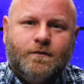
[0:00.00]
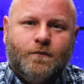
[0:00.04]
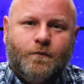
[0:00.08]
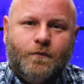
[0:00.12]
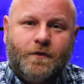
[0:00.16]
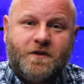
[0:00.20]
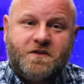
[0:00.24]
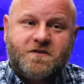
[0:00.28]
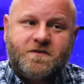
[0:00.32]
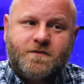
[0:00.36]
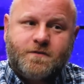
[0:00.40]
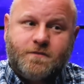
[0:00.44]

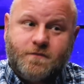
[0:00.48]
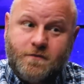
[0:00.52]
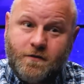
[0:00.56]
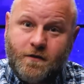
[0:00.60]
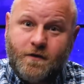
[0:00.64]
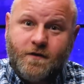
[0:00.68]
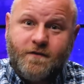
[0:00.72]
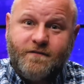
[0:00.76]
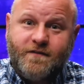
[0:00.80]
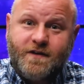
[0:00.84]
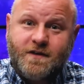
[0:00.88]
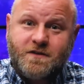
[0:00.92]
which
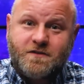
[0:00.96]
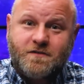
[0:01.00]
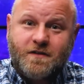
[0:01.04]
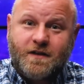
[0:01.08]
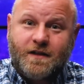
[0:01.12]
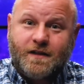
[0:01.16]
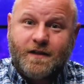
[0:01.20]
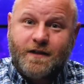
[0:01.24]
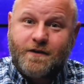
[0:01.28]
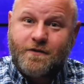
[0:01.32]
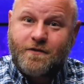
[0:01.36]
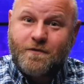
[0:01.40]
could
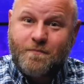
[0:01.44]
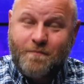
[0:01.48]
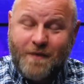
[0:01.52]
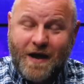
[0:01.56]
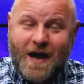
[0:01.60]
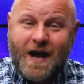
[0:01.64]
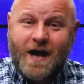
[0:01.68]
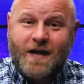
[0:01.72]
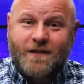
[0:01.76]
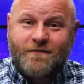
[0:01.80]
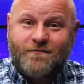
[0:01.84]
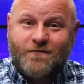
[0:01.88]
eventually clear the
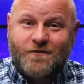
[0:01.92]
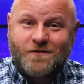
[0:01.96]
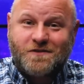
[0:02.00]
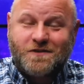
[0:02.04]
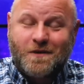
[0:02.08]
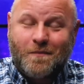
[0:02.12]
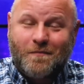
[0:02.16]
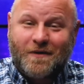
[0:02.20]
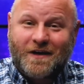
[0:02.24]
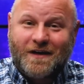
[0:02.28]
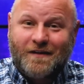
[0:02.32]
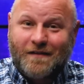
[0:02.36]
path for
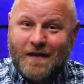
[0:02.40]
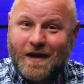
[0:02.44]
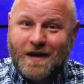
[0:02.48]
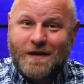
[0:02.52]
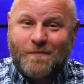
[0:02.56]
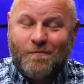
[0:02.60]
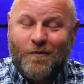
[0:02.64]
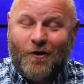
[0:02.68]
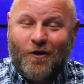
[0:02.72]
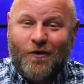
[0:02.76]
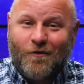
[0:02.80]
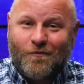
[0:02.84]
somebody
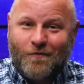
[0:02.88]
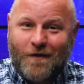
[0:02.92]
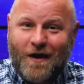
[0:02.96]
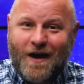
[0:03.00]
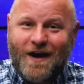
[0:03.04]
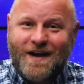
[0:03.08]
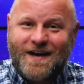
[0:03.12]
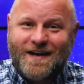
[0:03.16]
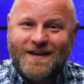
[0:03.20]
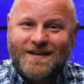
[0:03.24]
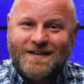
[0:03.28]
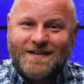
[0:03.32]
like Paul
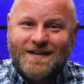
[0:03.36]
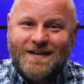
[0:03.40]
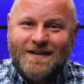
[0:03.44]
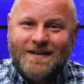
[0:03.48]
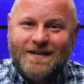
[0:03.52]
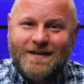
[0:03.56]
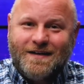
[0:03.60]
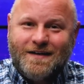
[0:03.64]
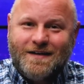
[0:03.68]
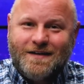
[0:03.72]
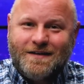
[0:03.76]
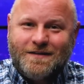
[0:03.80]
Ryan
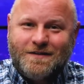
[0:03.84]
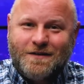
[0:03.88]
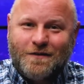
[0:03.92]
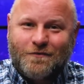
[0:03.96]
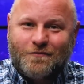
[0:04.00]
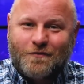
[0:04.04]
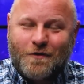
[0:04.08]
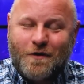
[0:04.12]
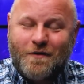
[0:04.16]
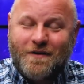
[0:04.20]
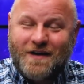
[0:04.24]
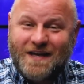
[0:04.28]
to
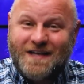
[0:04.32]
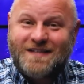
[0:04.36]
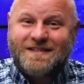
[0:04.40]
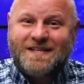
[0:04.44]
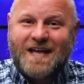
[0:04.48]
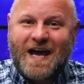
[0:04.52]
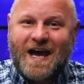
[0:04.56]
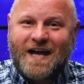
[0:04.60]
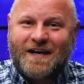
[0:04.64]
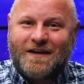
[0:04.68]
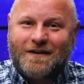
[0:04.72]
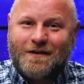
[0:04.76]
throw his
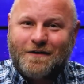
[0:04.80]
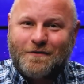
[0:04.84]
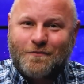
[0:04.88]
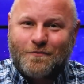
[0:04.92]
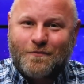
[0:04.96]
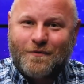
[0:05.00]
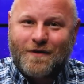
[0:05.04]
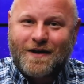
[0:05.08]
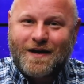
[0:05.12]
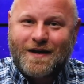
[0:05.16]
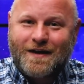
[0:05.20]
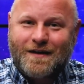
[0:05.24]
hat into the
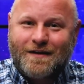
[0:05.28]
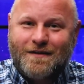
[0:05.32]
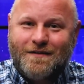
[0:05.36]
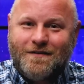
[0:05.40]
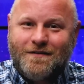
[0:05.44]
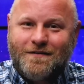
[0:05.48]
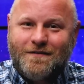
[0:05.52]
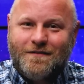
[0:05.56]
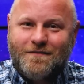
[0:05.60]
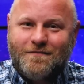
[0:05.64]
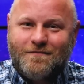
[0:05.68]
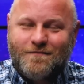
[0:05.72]
ring
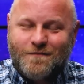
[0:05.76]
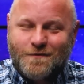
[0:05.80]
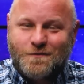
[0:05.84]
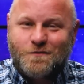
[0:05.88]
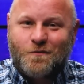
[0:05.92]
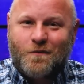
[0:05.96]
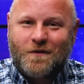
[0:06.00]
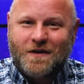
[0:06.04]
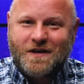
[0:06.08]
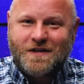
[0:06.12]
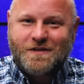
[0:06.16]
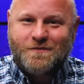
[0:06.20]
for
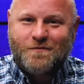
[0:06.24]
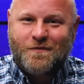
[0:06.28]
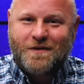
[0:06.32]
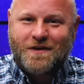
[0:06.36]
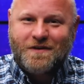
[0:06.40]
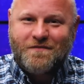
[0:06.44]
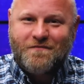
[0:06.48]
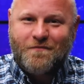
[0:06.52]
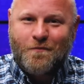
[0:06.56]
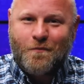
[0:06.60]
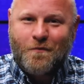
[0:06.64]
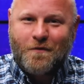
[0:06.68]

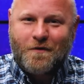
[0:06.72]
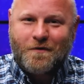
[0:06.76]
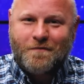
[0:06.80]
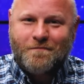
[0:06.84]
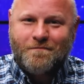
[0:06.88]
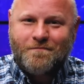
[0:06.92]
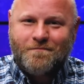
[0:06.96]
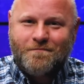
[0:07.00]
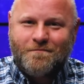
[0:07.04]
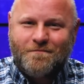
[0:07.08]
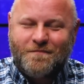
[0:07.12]
2024.